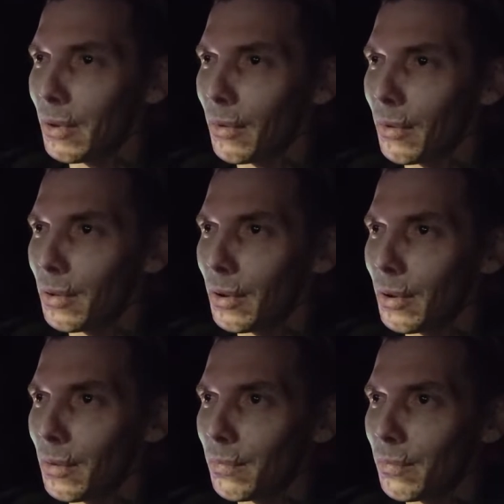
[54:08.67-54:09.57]

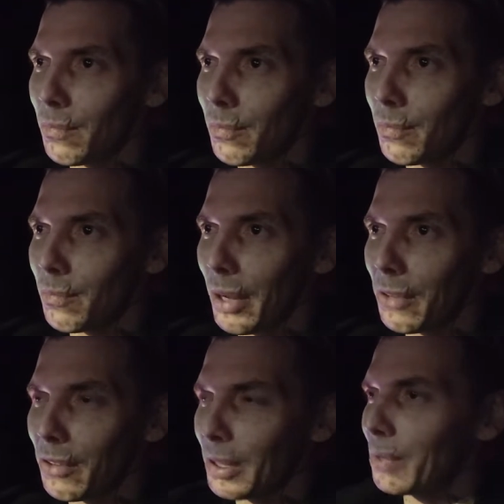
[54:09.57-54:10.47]
you're
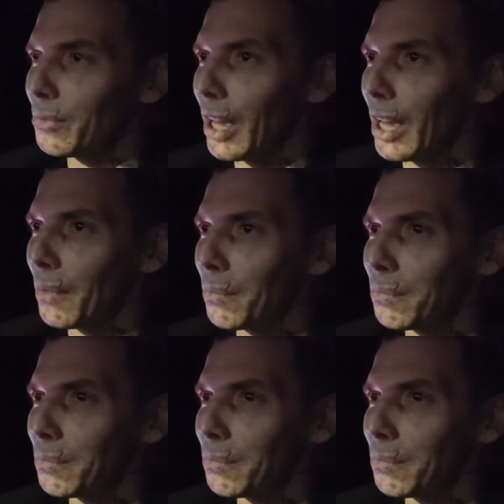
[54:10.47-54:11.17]
basically saying